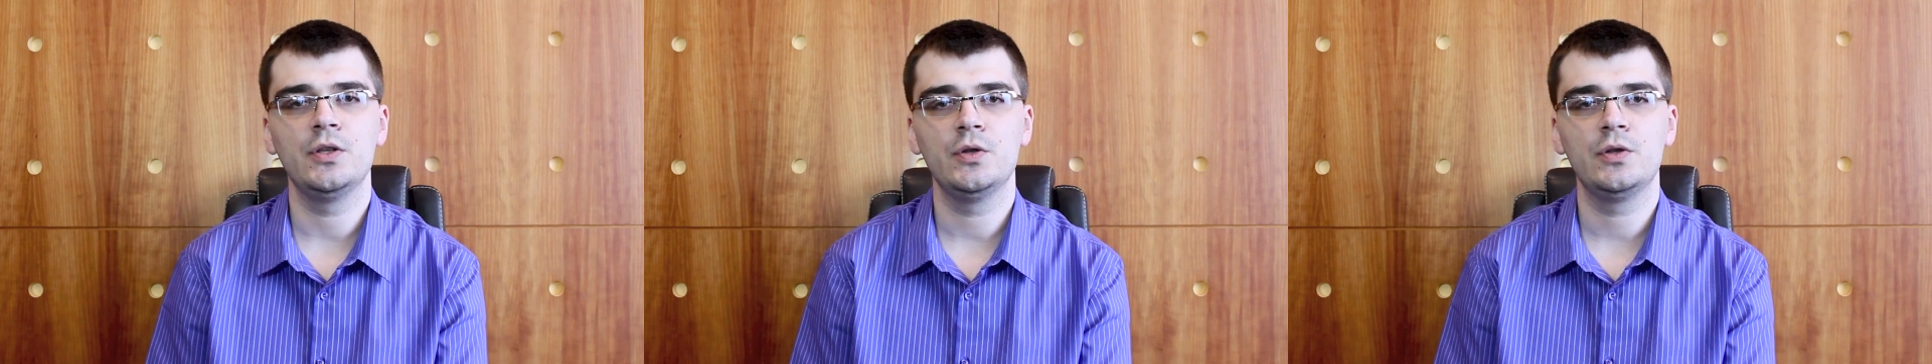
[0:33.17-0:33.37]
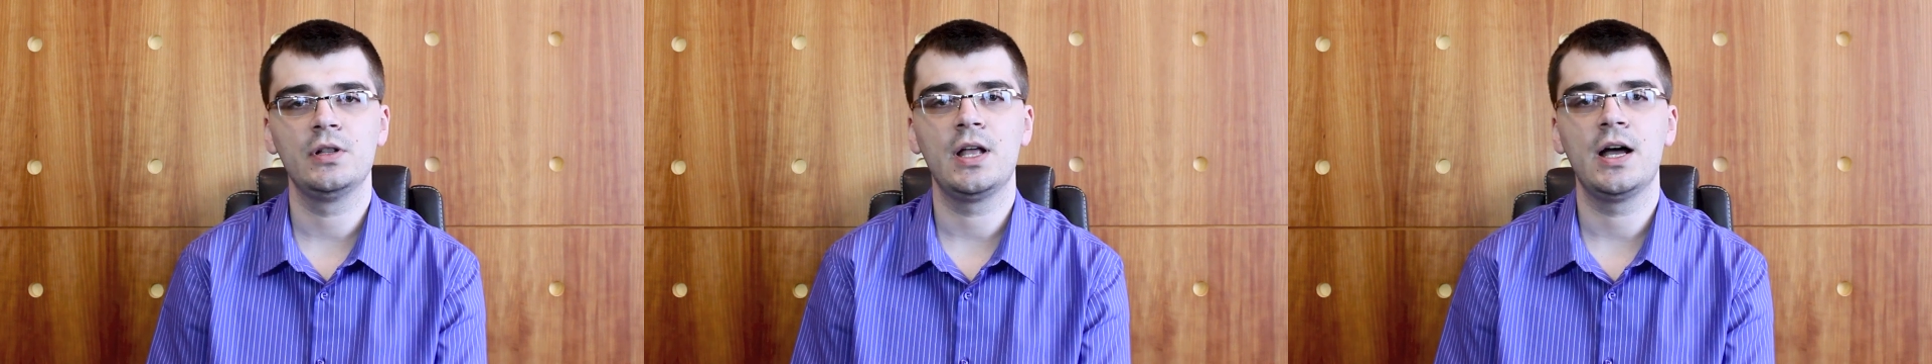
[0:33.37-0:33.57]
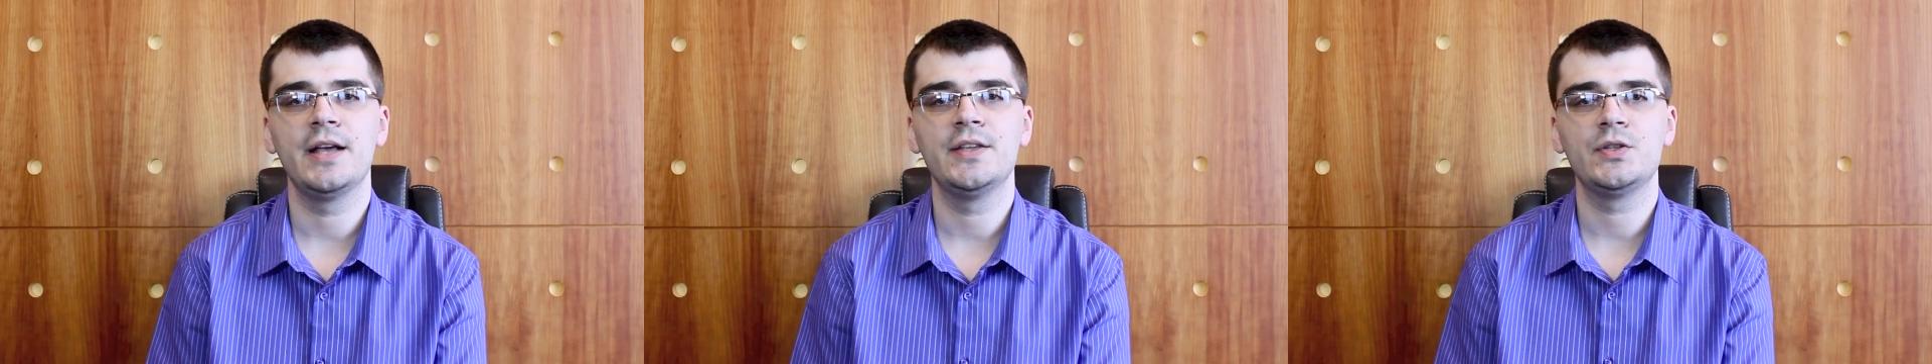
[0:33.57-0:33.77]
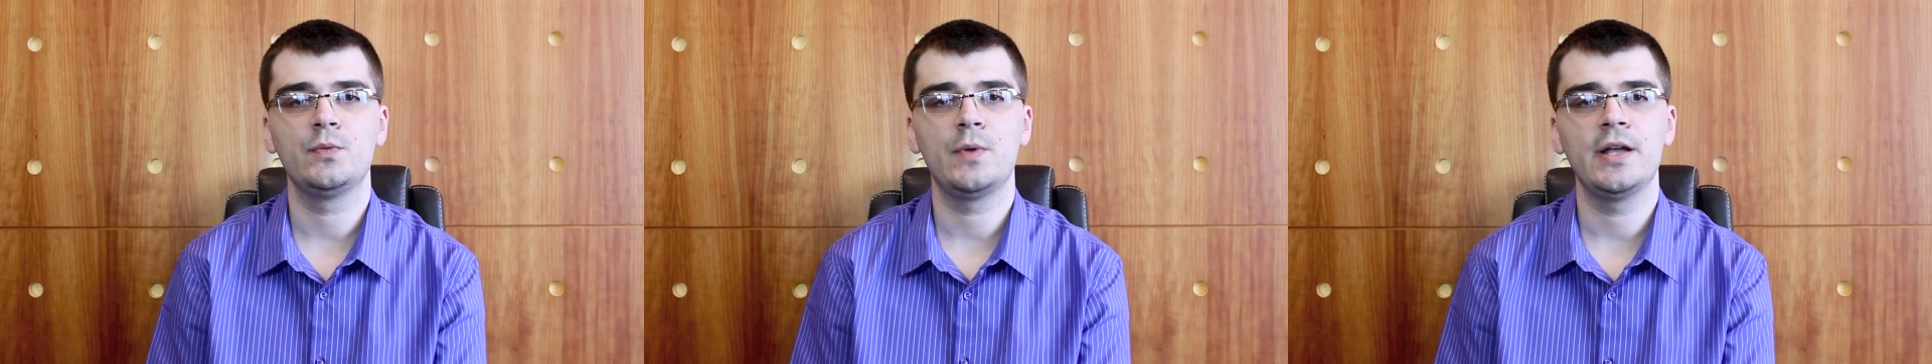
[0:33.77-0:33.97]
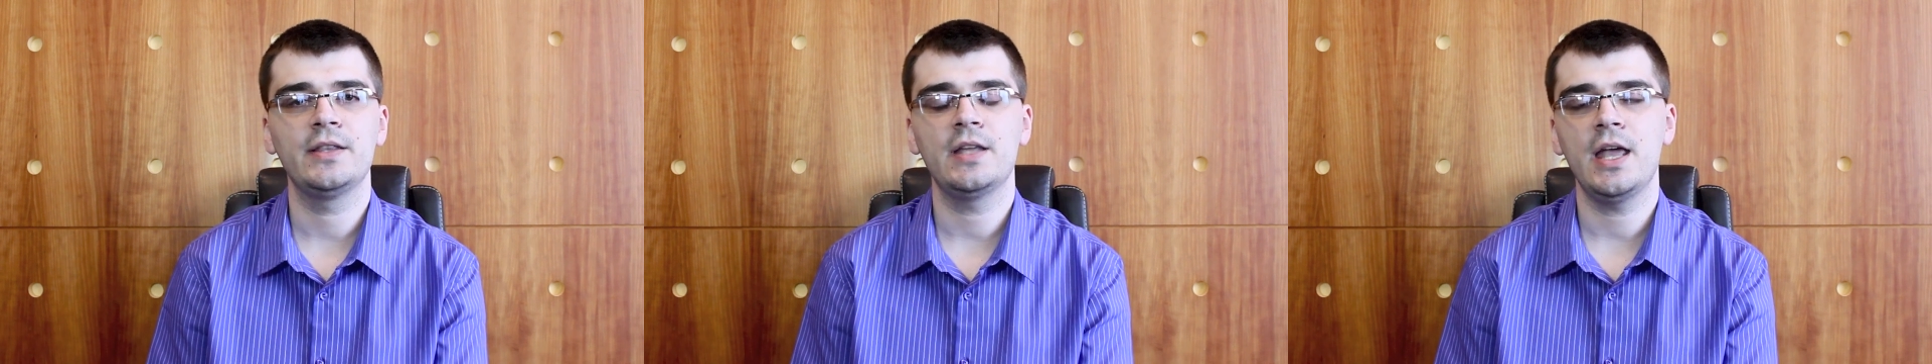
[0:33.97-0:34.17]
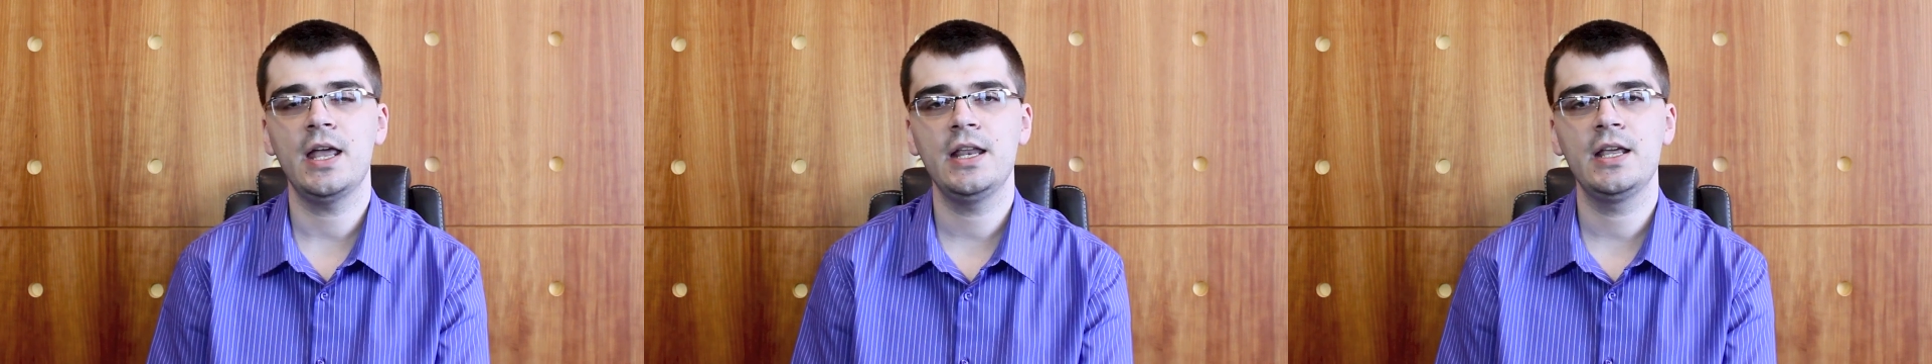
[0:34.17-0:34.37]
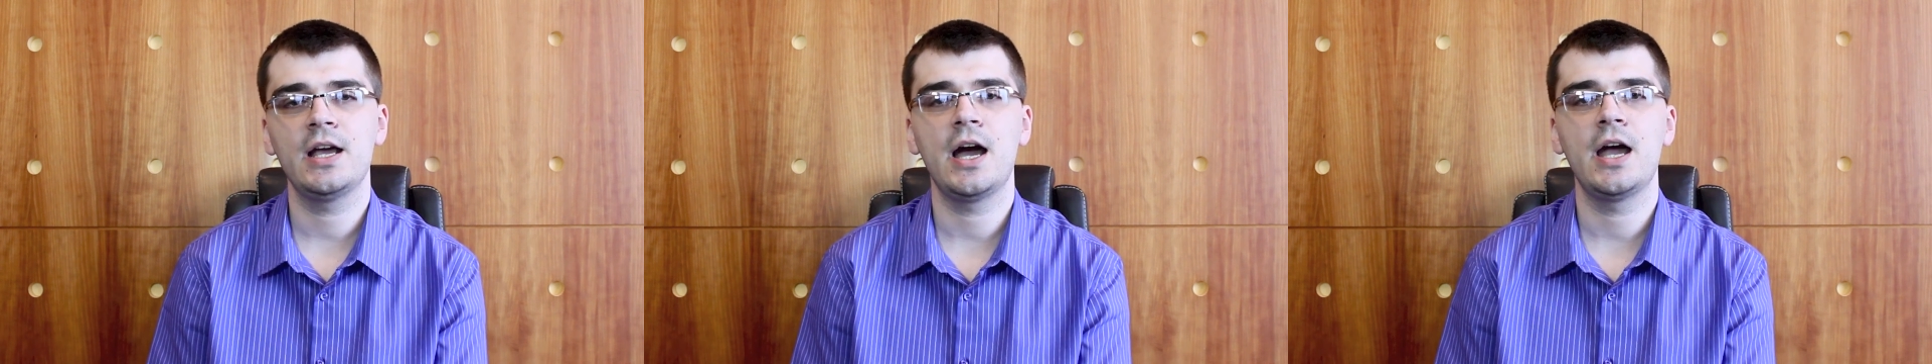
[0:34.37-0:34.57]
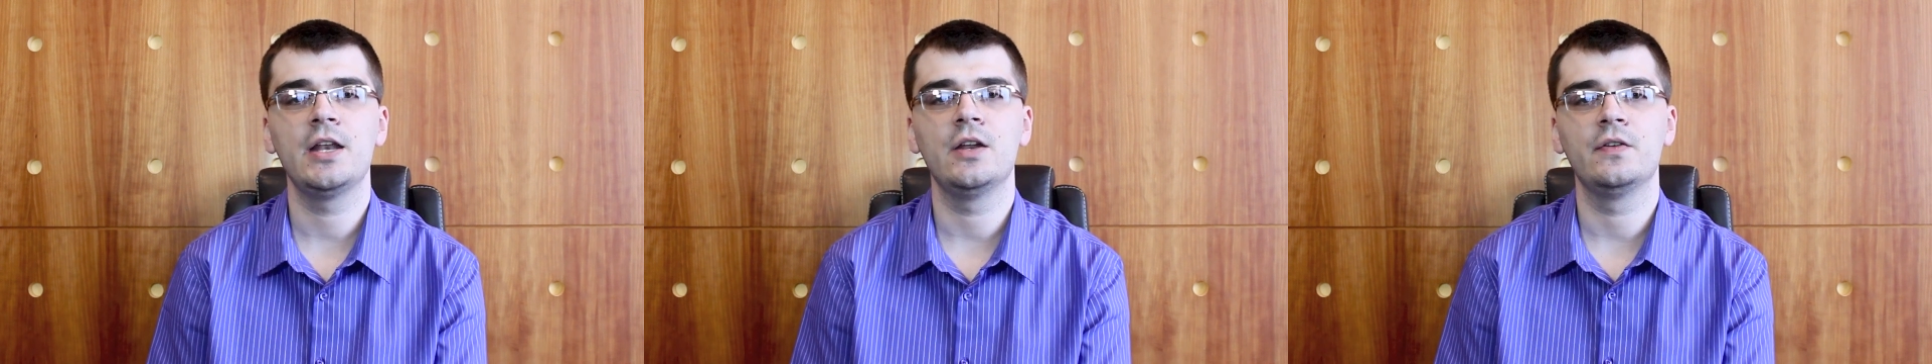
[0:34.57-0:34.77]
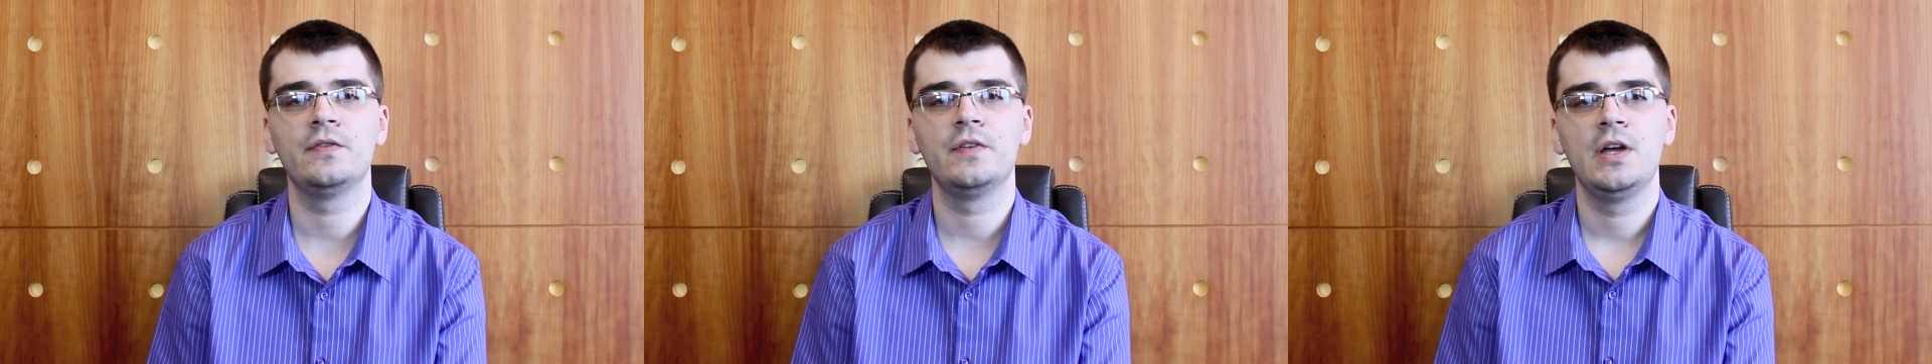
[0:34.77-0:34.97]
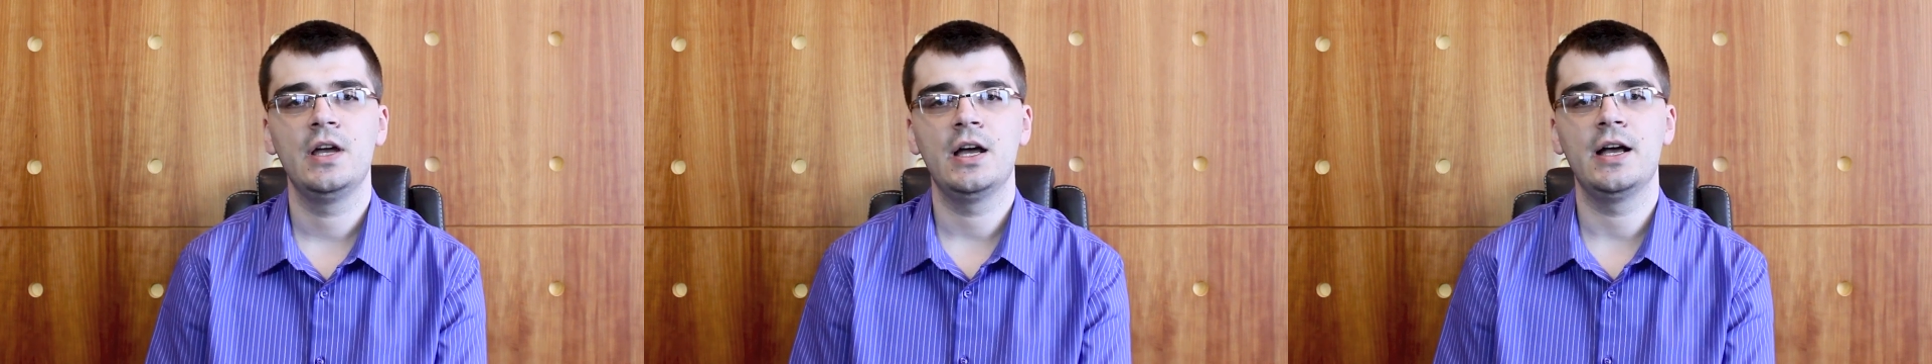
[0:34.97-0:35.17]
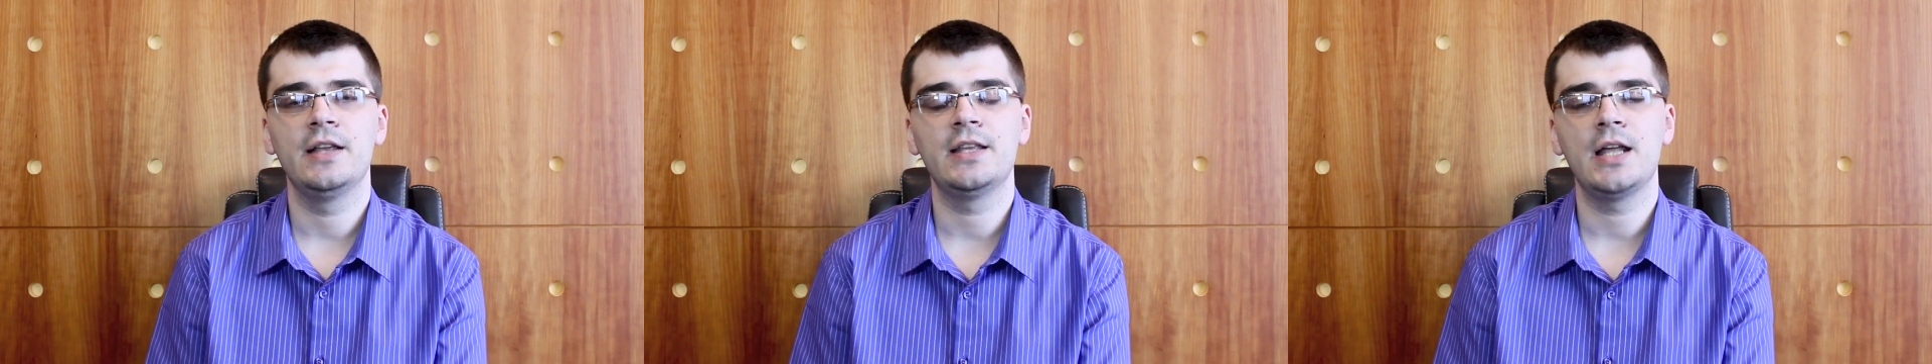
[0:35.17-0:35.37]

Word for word: utilize to write any kind of uh,